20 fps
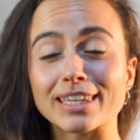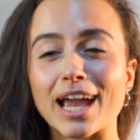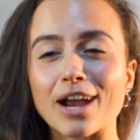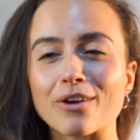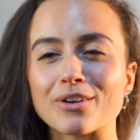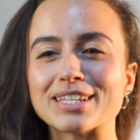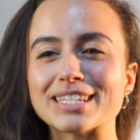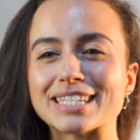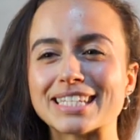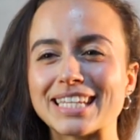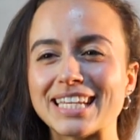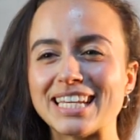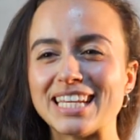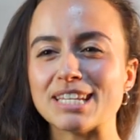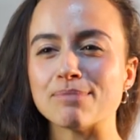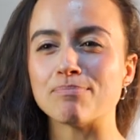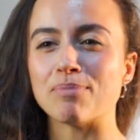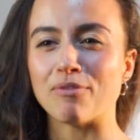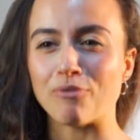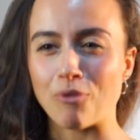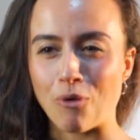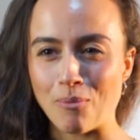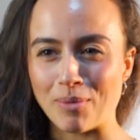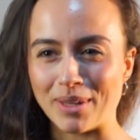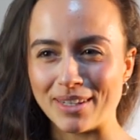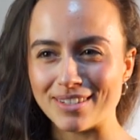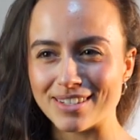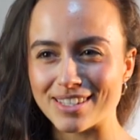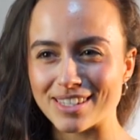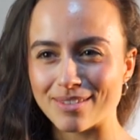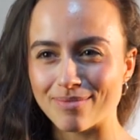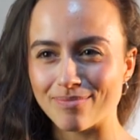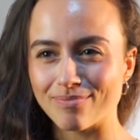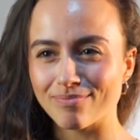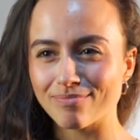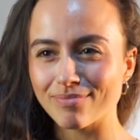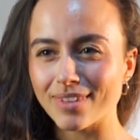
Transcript: guaranteed performance.